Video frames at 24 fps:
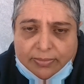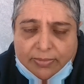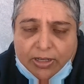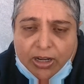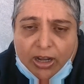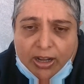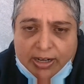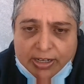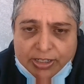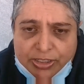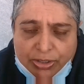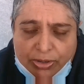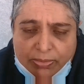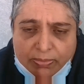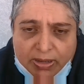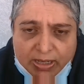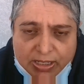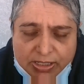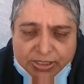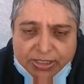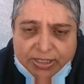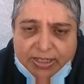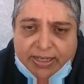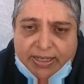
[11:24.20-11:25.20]
God is on my
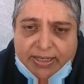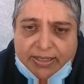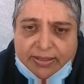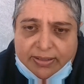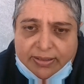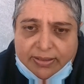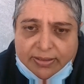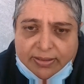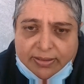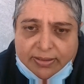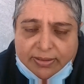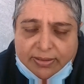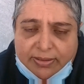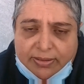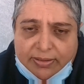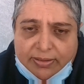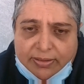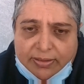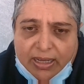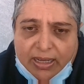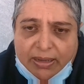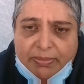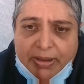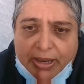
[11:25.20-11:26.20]
side.
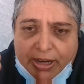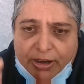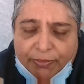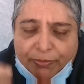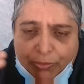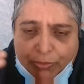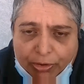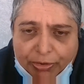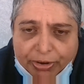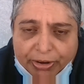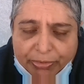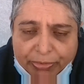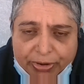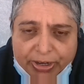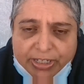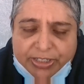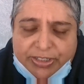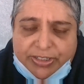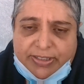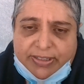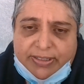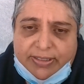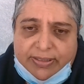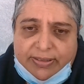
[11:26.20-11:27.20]
I'm here for a
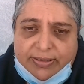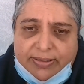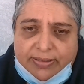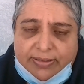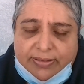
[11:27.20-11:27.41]
reason.